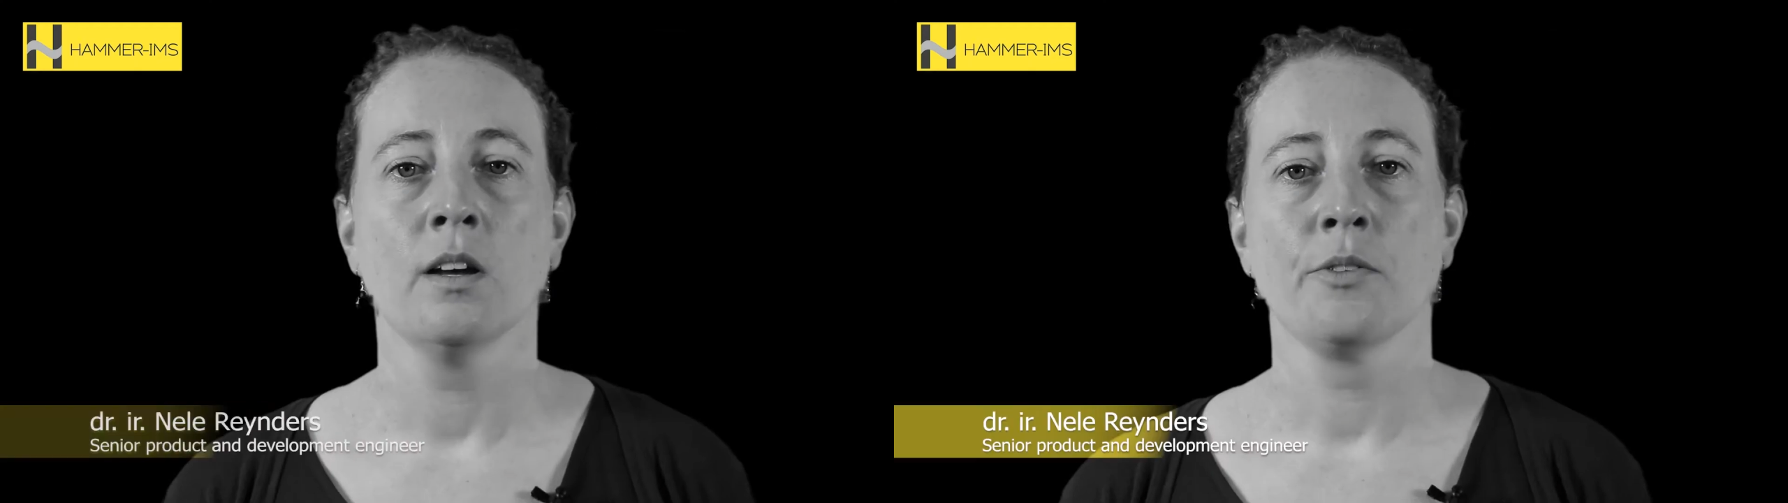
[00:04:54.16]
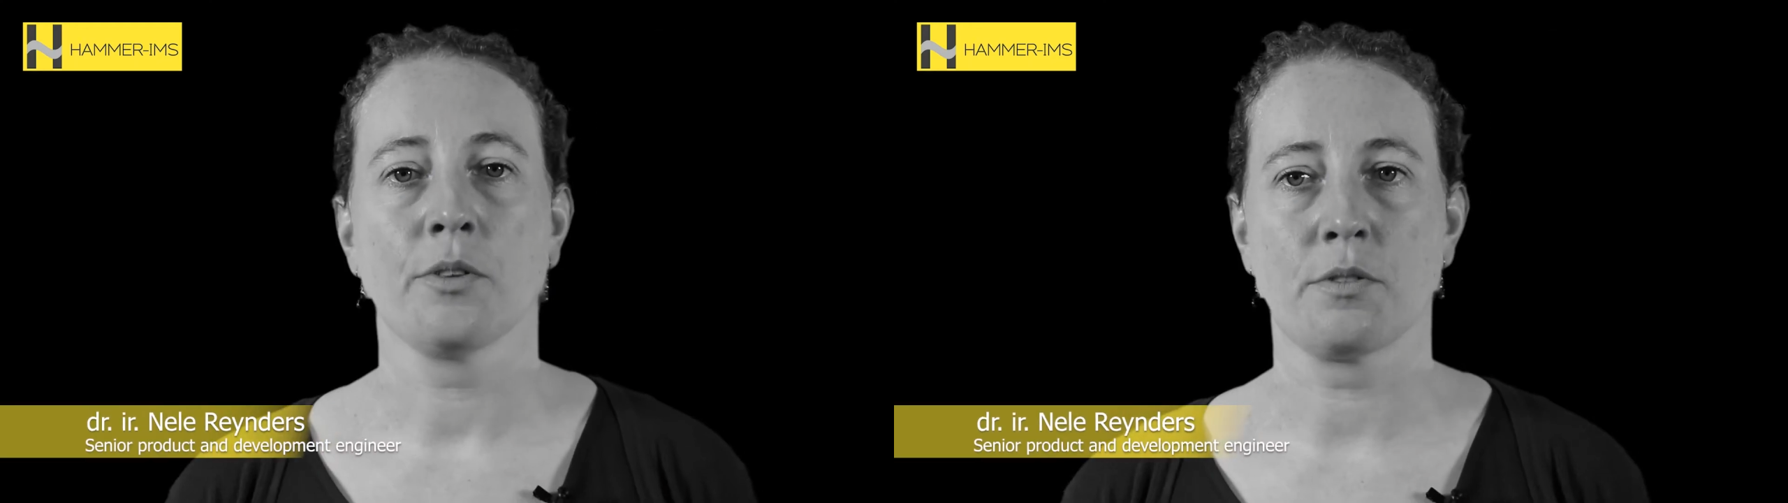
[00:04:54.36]

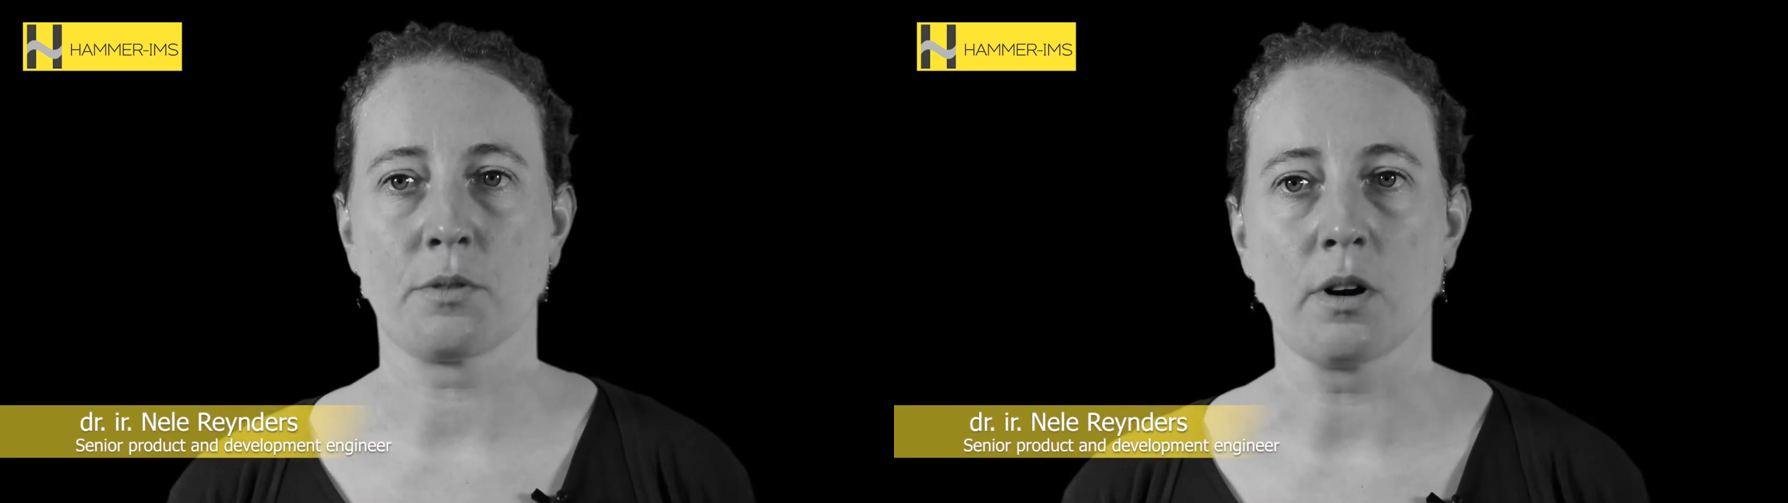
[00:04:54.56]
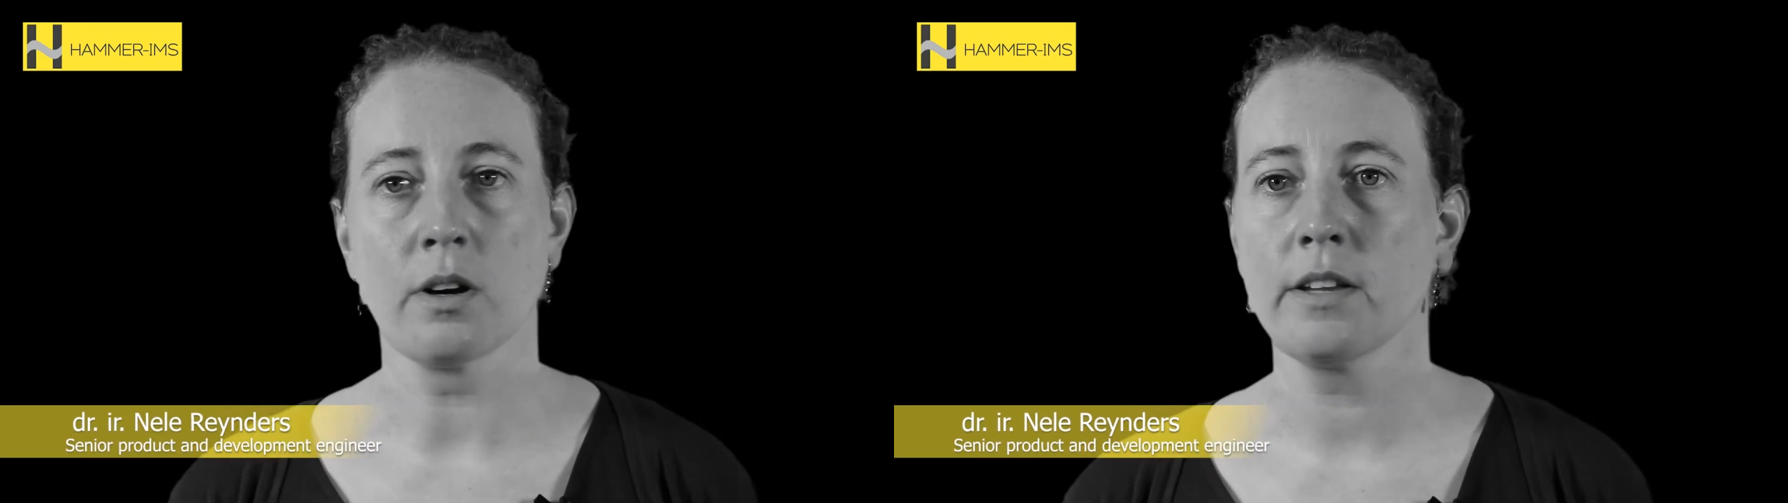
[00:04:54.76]
The
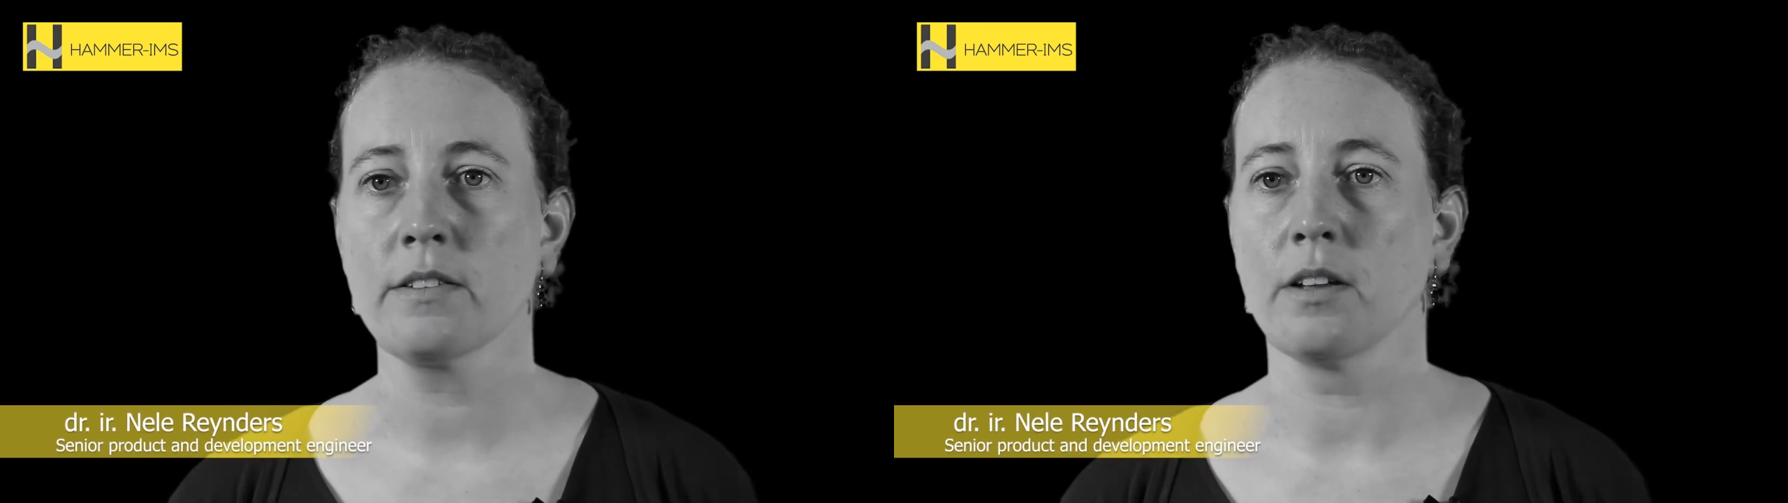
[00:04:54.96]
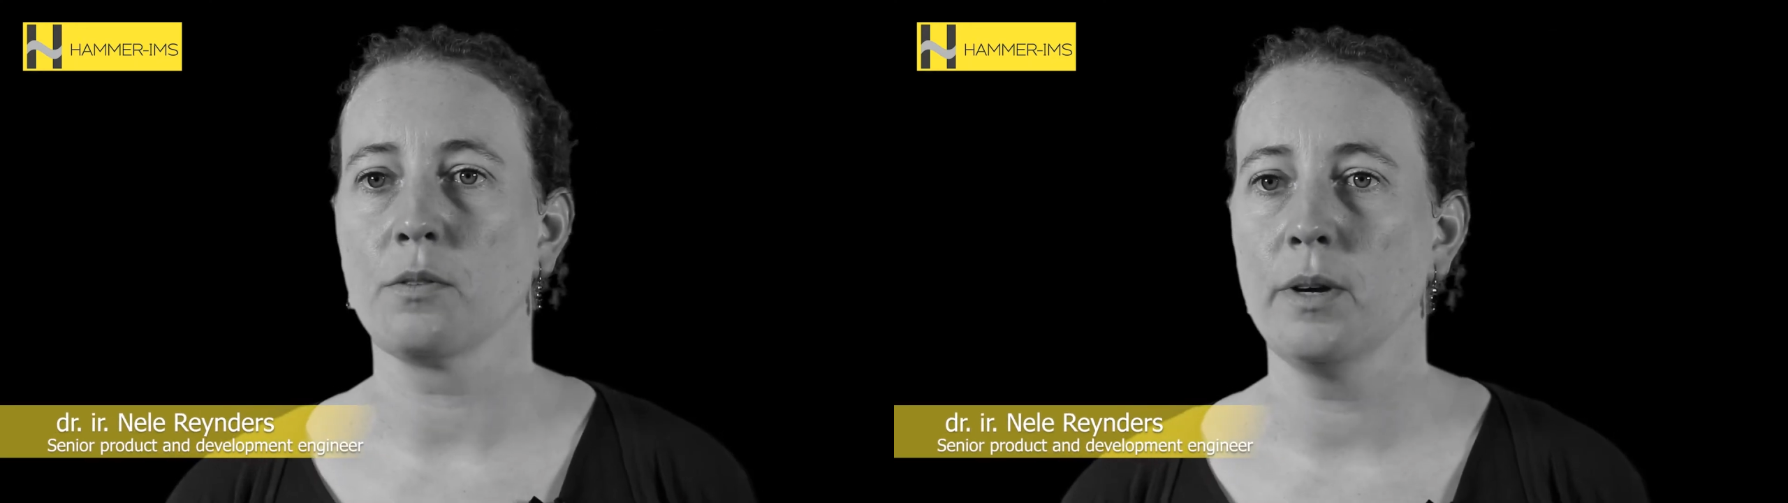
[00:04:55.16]
drawings
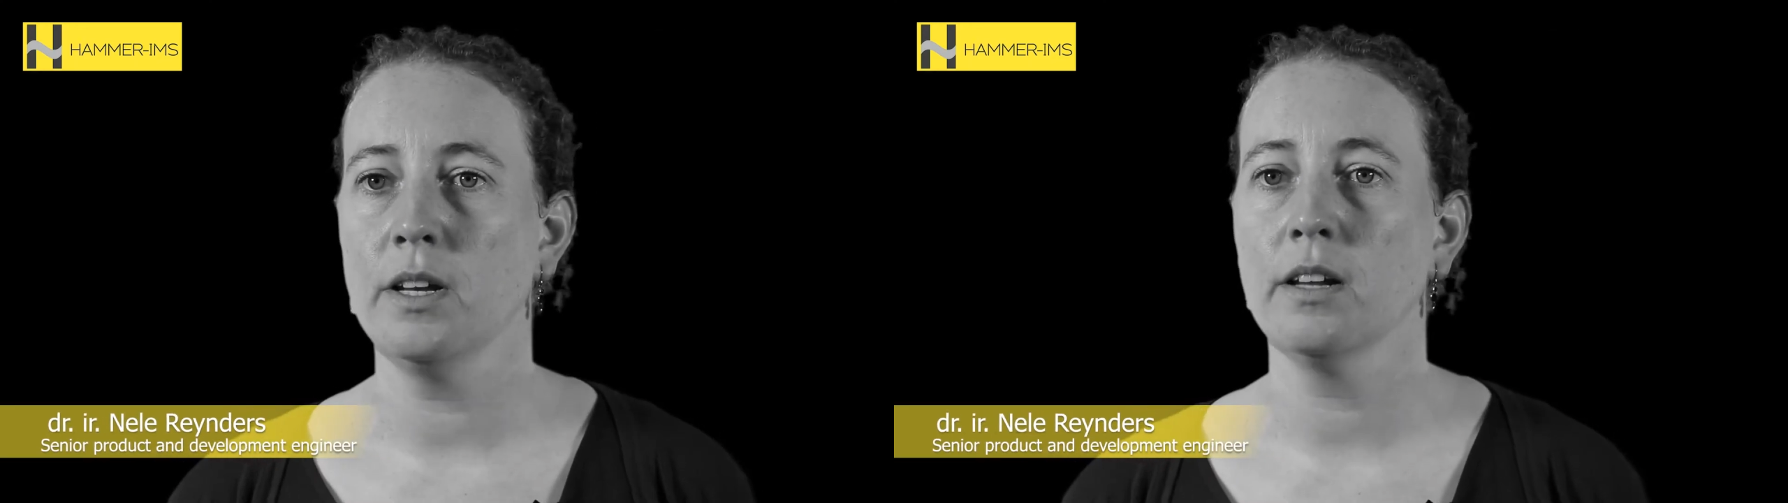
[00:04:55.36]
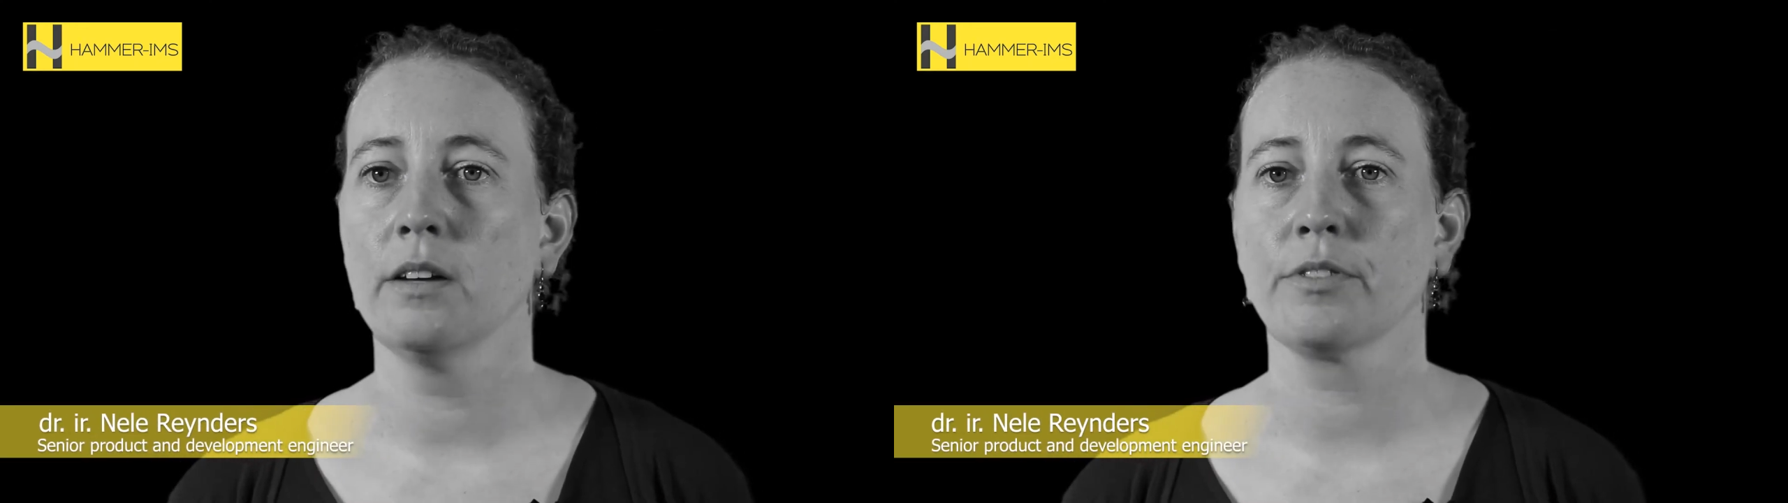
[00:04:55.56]
that we
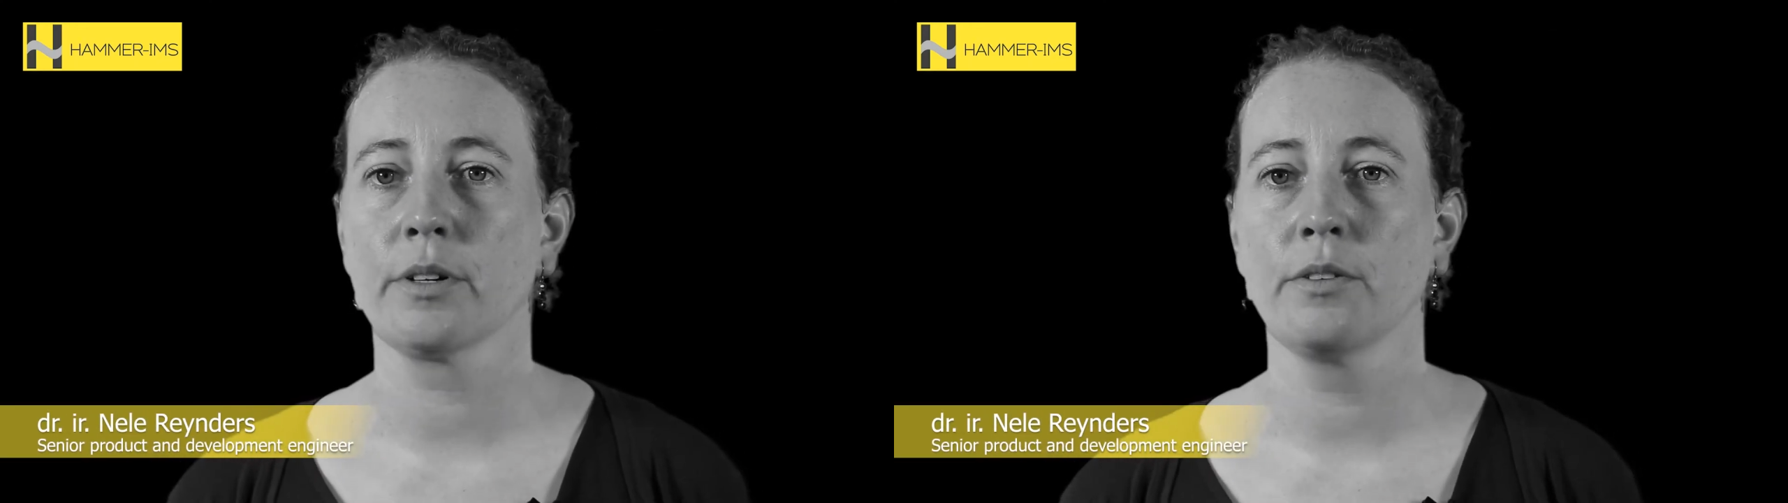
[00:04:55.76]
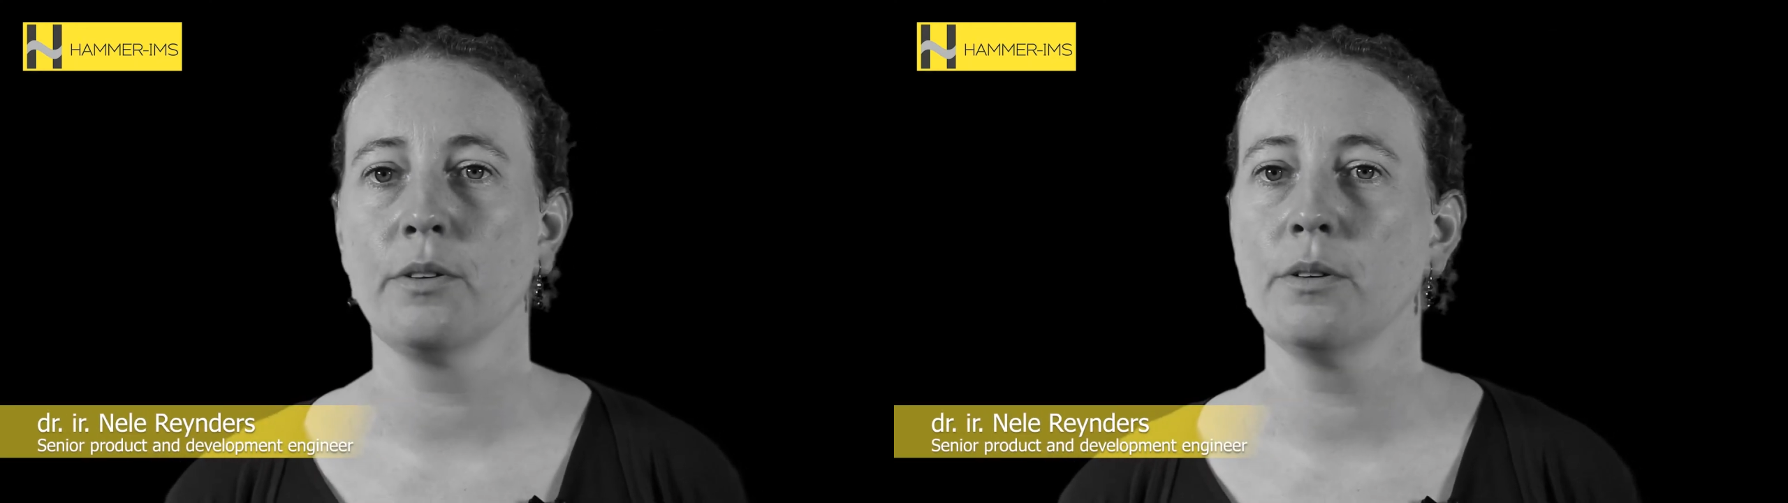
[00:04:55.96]
deliver
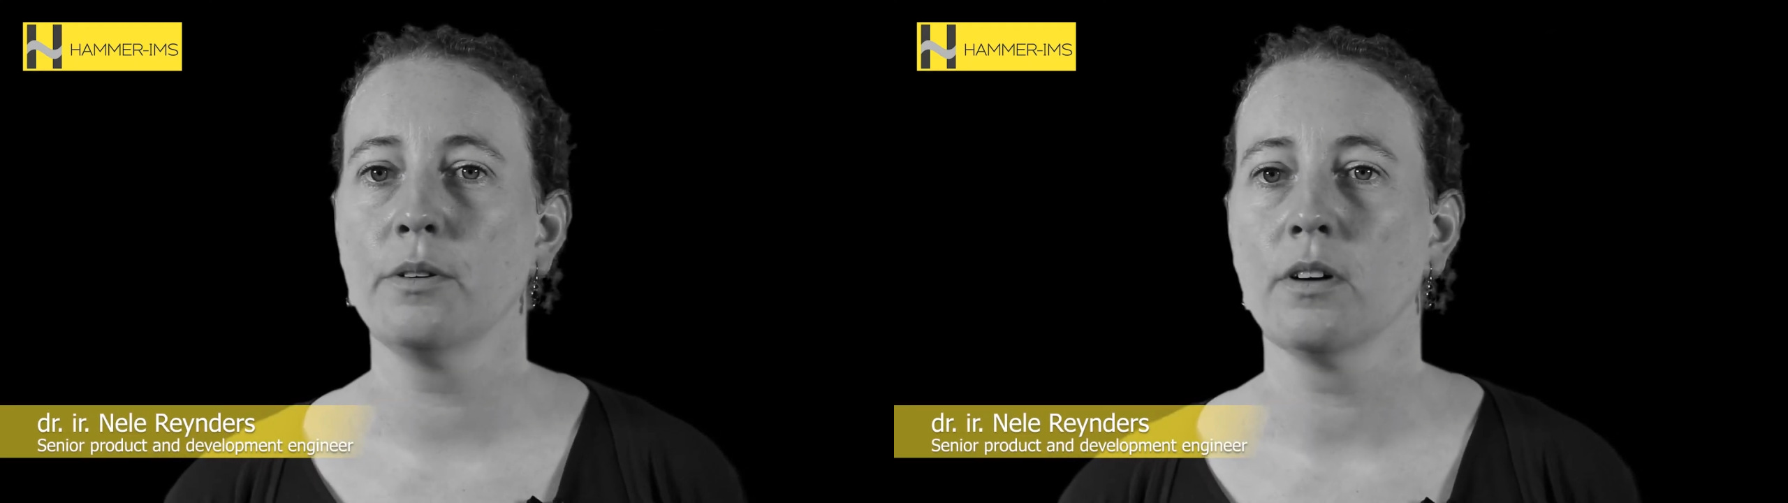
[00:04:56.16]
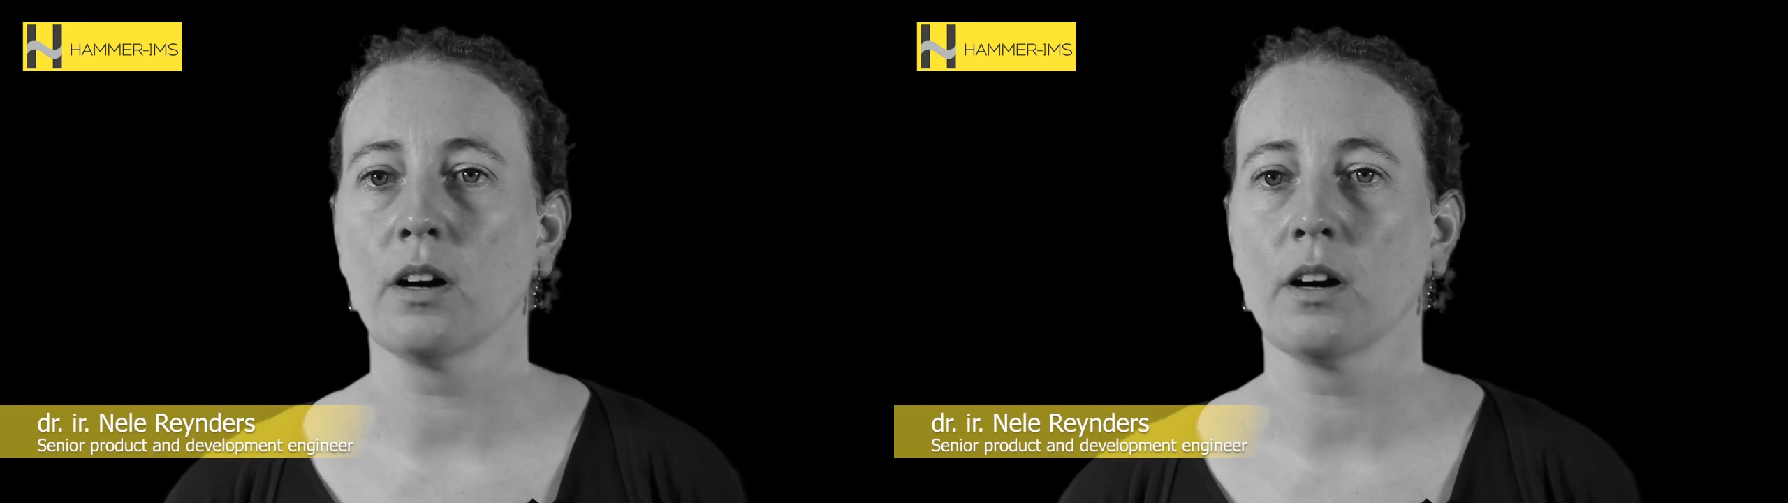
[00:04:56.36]
to you